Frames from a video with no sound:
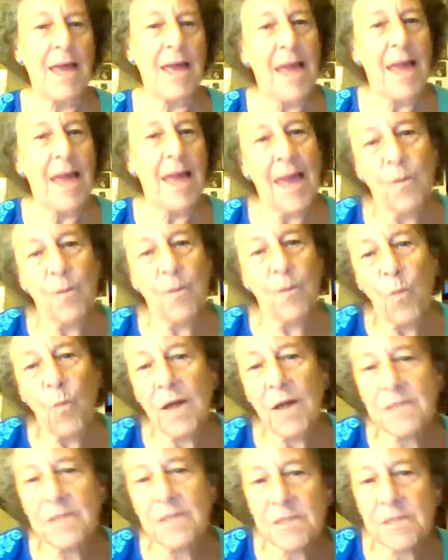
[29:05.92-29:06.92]
And
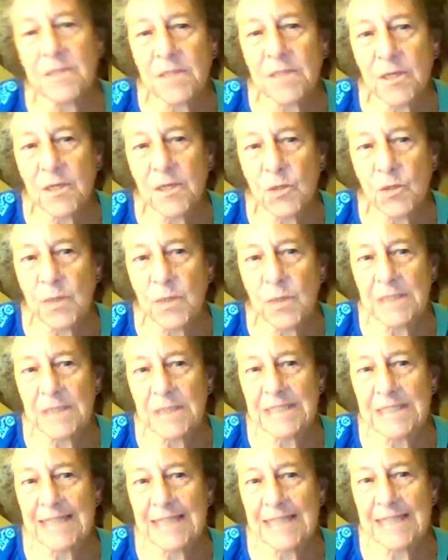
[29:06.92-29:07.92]
once you hit
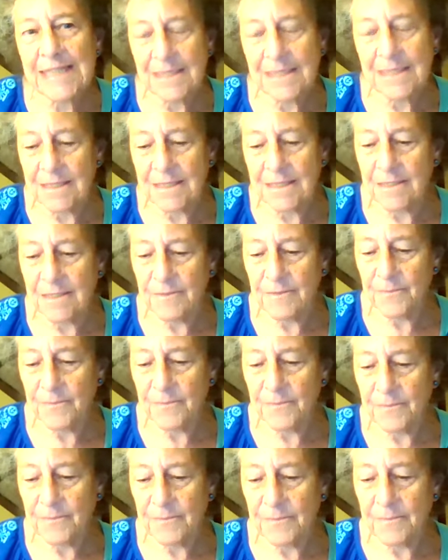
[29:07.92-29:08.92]
send,
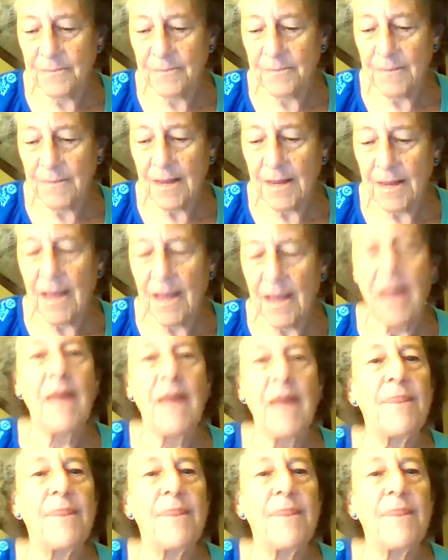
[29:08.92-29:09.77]
the